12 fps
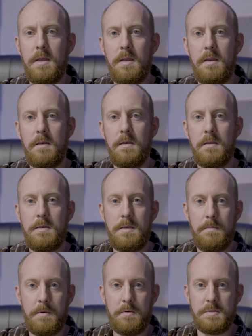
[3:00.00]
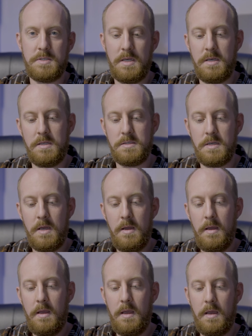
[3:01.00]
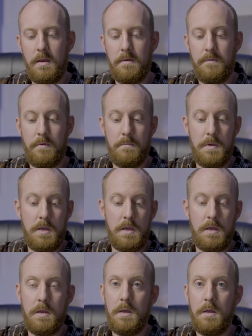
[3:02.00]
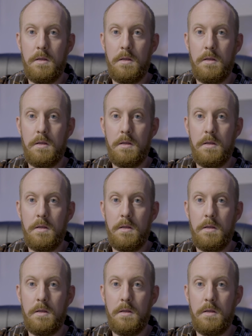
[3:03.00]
in typical cities. And for me,